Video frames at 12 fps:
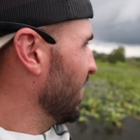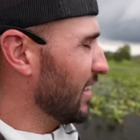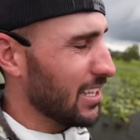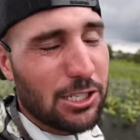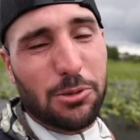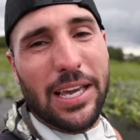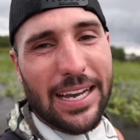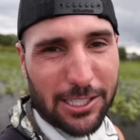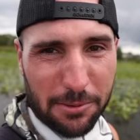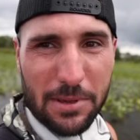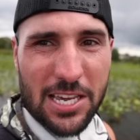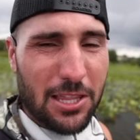at least we got
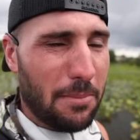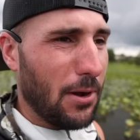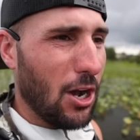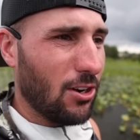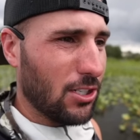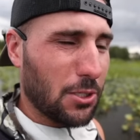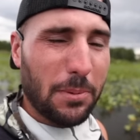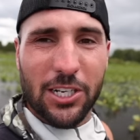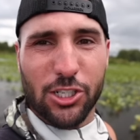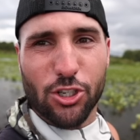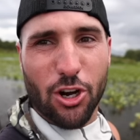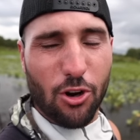some meat in the boat. It's been a
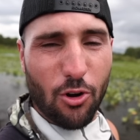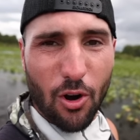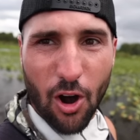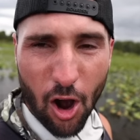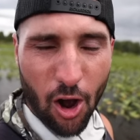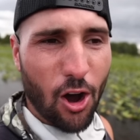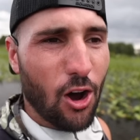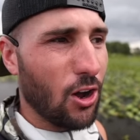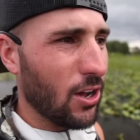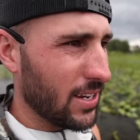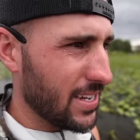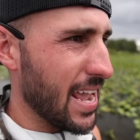struggle all
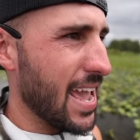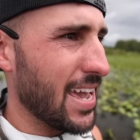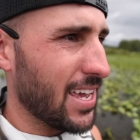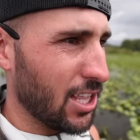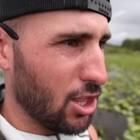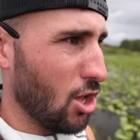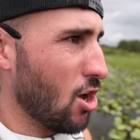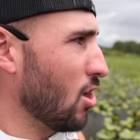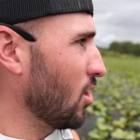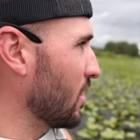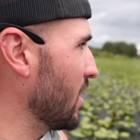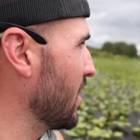day
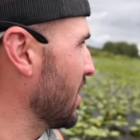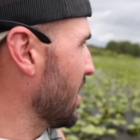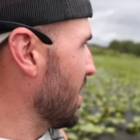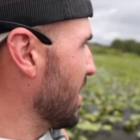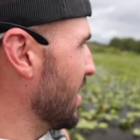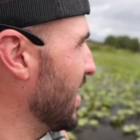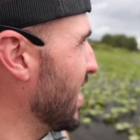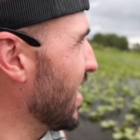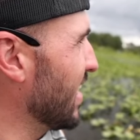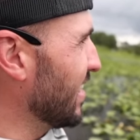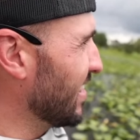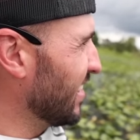long.
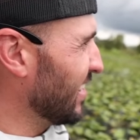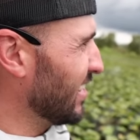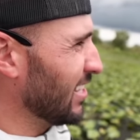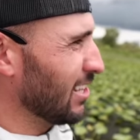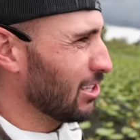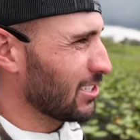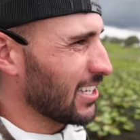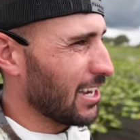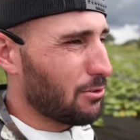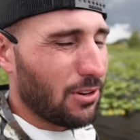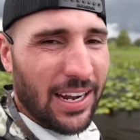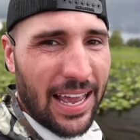And looks
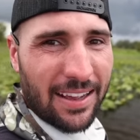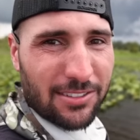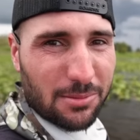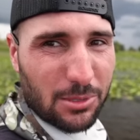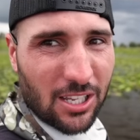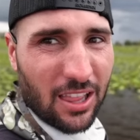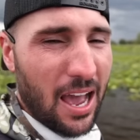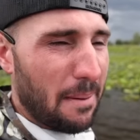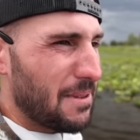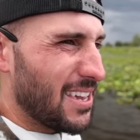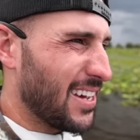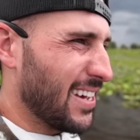like we're going to have some
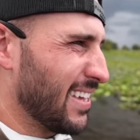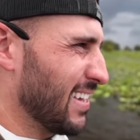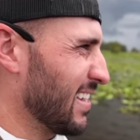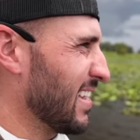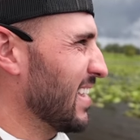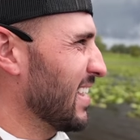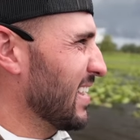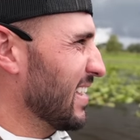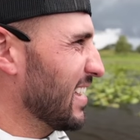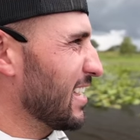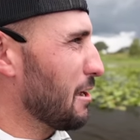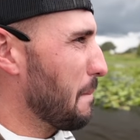tilapia
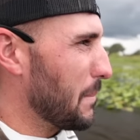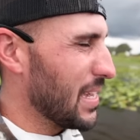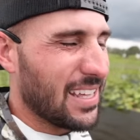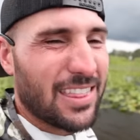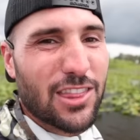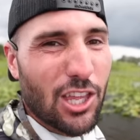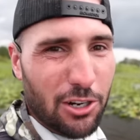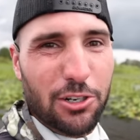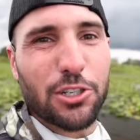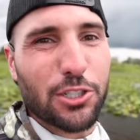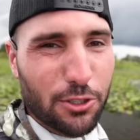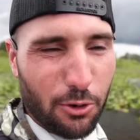and a big
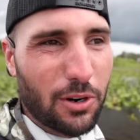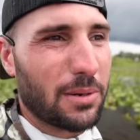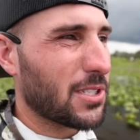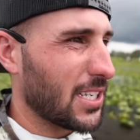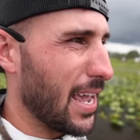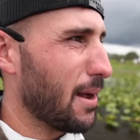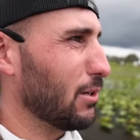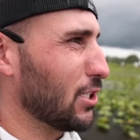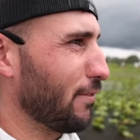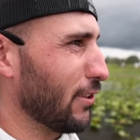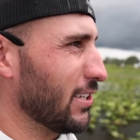thunderstorm sandwich for